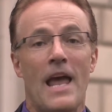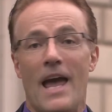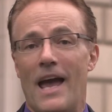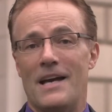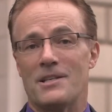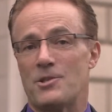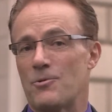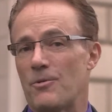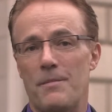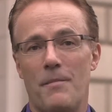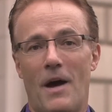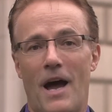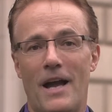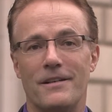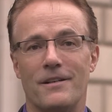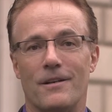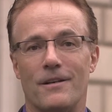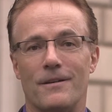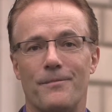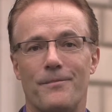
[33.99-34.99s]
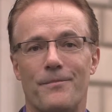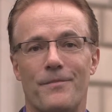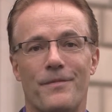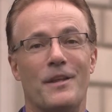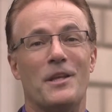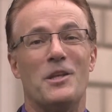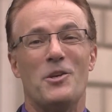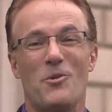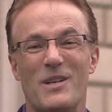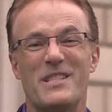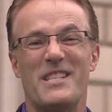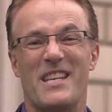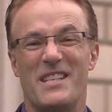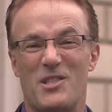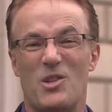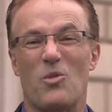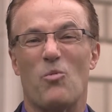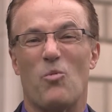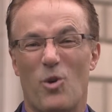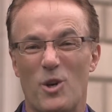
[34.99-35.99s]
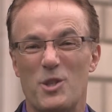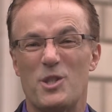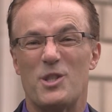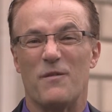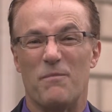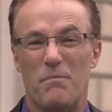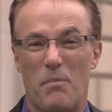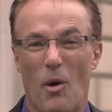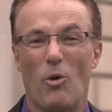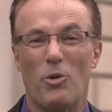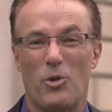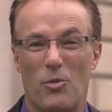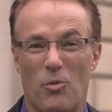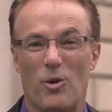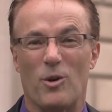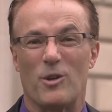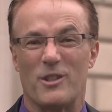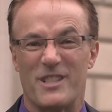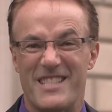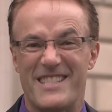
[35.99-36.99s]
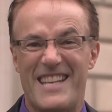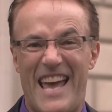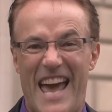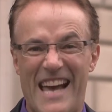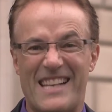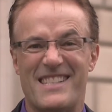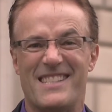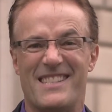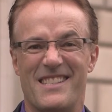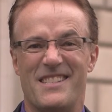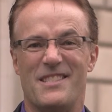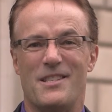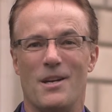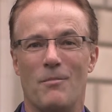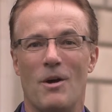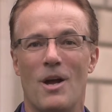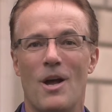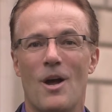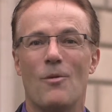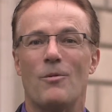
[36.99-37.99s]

As a reminder, the U.S. has the worst of both worlds tax system.